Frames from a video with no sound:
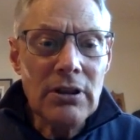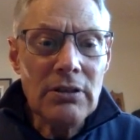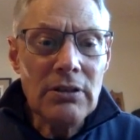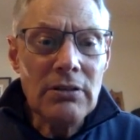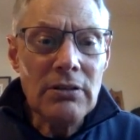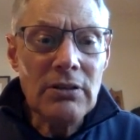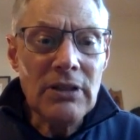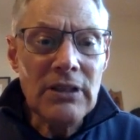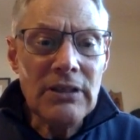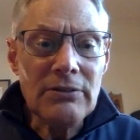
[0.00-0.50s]

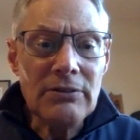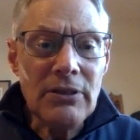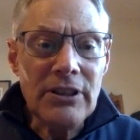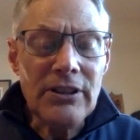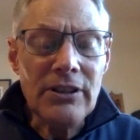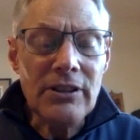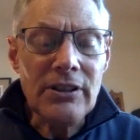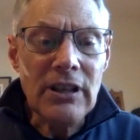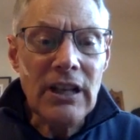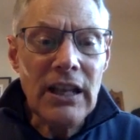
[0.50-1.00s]
When
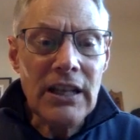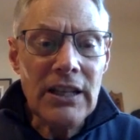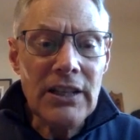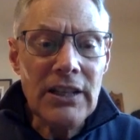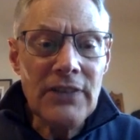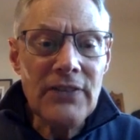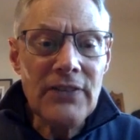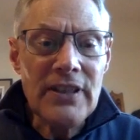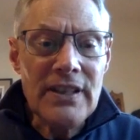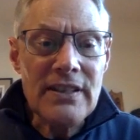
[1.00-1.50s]
your
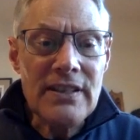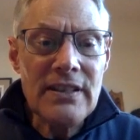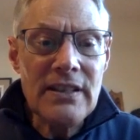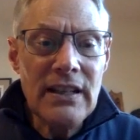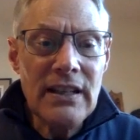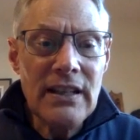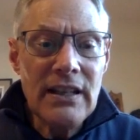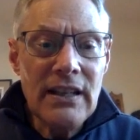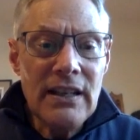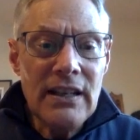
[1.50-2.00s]
life is
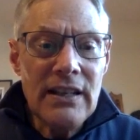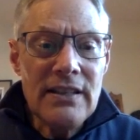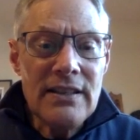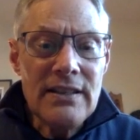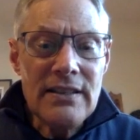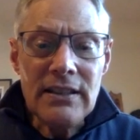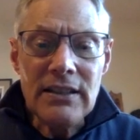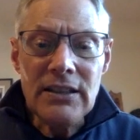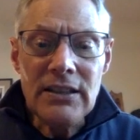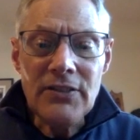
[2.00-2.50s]

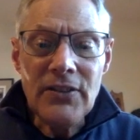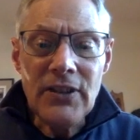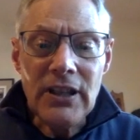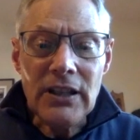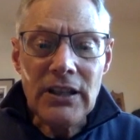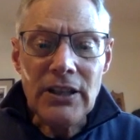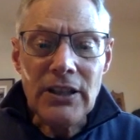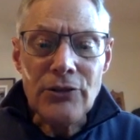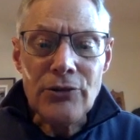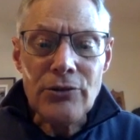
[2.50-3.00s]

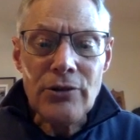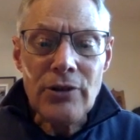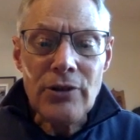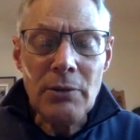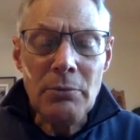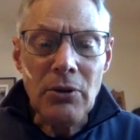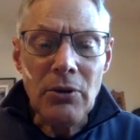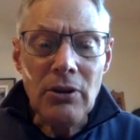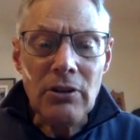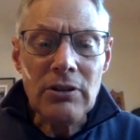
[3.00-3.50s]
significantly
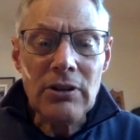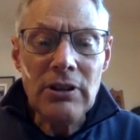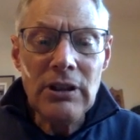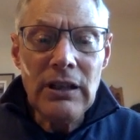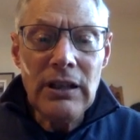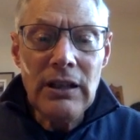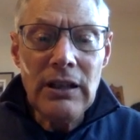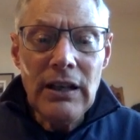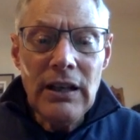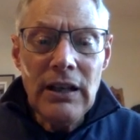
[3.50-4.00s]
troubled.
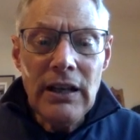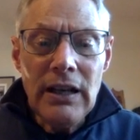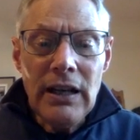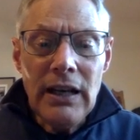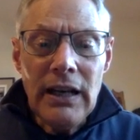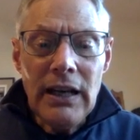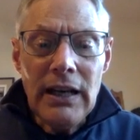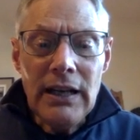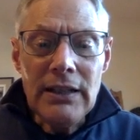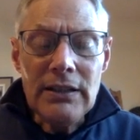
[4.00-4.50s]

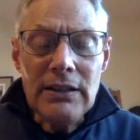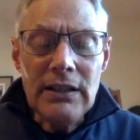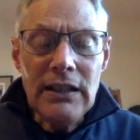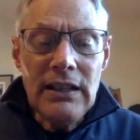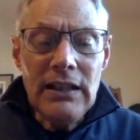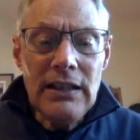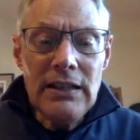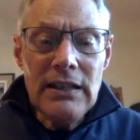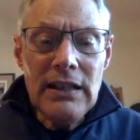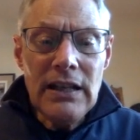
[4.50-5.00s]
And
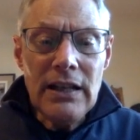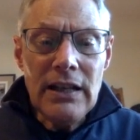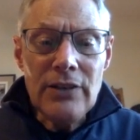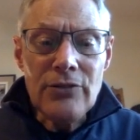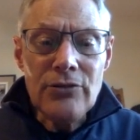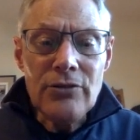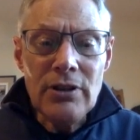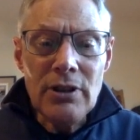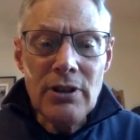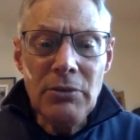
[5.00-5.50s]
in that
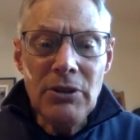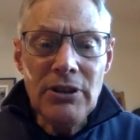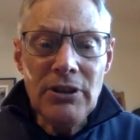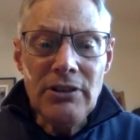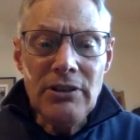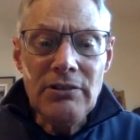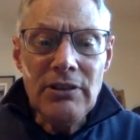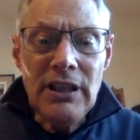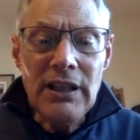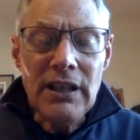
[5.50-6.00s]
trouble,
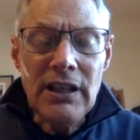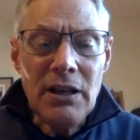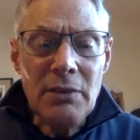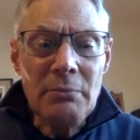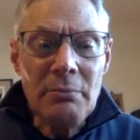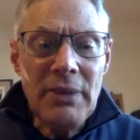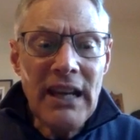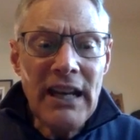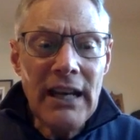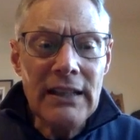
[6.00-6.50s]
you need a
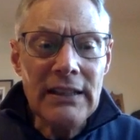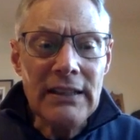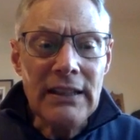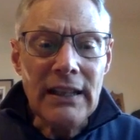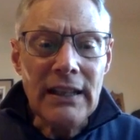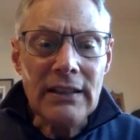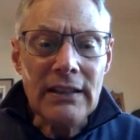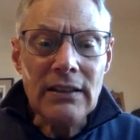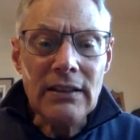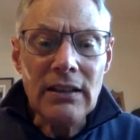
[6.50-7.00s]

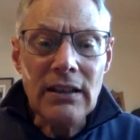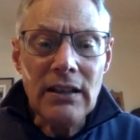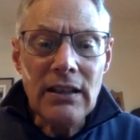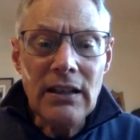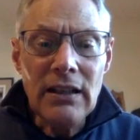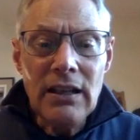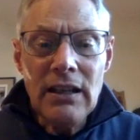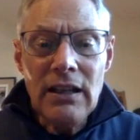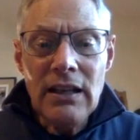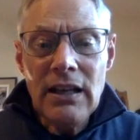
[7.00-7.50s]
companion.
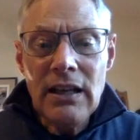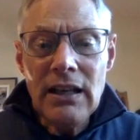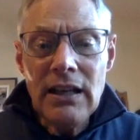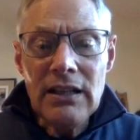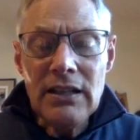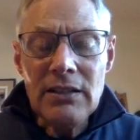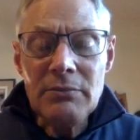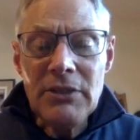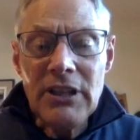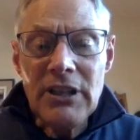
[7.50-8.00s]
And
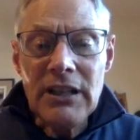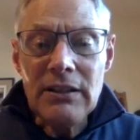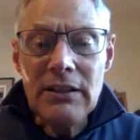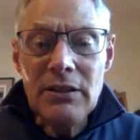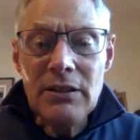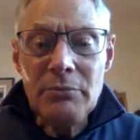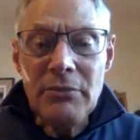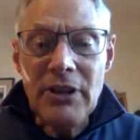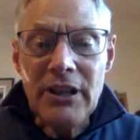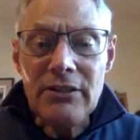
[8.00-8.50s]
in
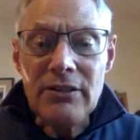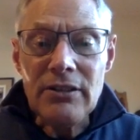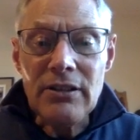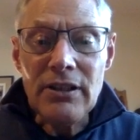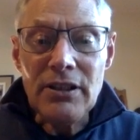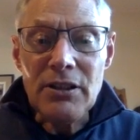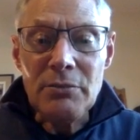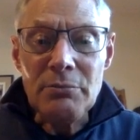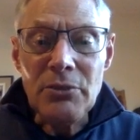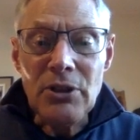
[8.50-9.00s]
my
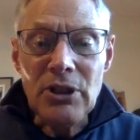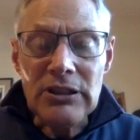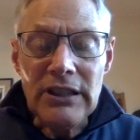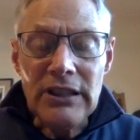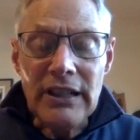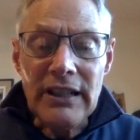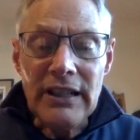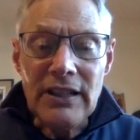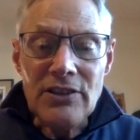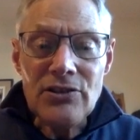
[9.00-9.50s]
earlier book,
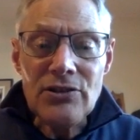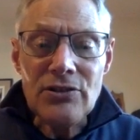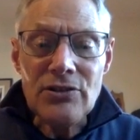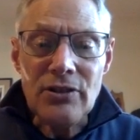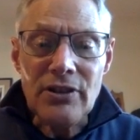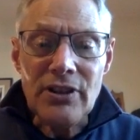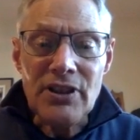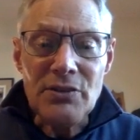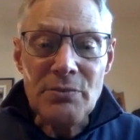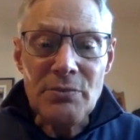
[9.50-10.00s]
Letting
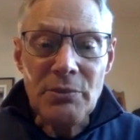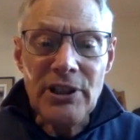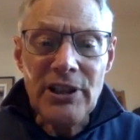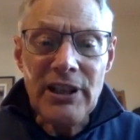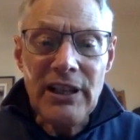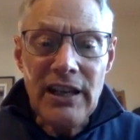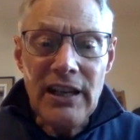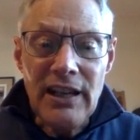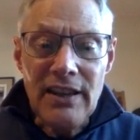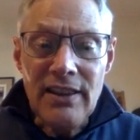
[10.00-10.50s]
Stories
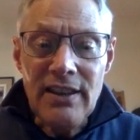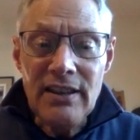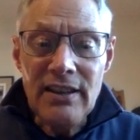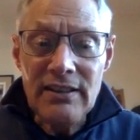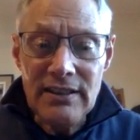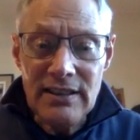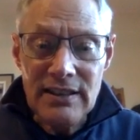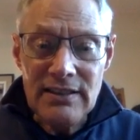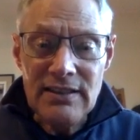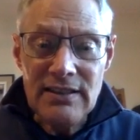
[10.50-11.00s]
Breathe,
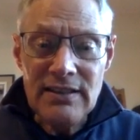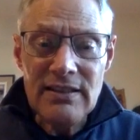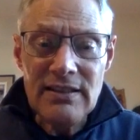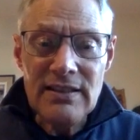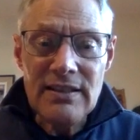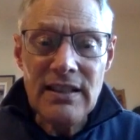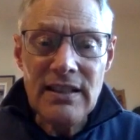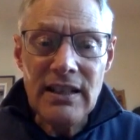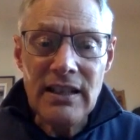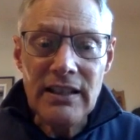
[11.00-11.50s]
that's
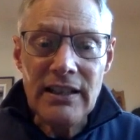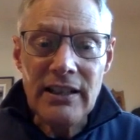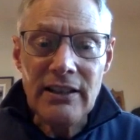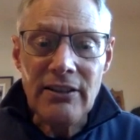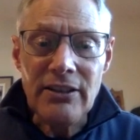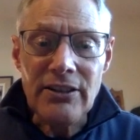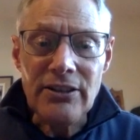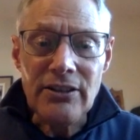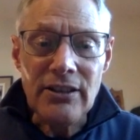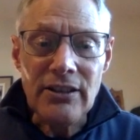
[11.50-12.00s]
sitting there
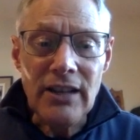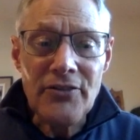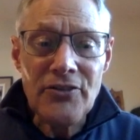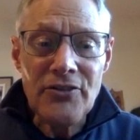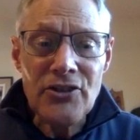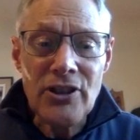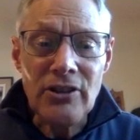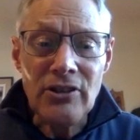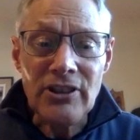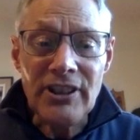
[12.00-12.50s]
on your left
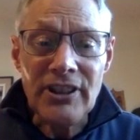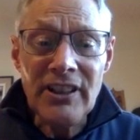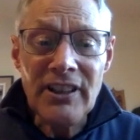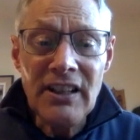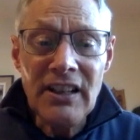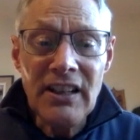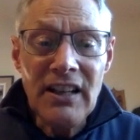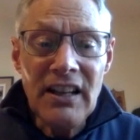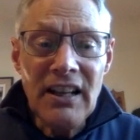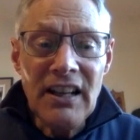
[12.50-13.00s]
shoulder,
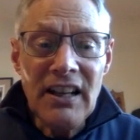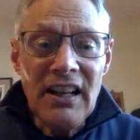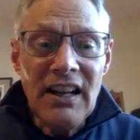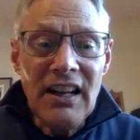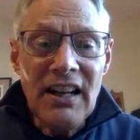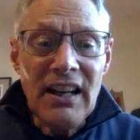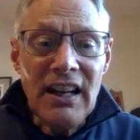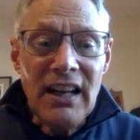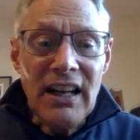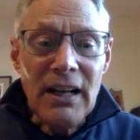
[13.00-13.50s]

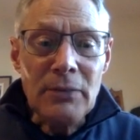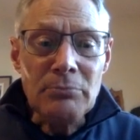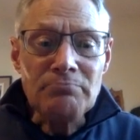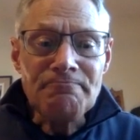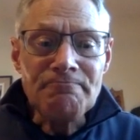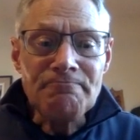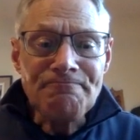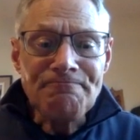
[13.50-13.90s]
I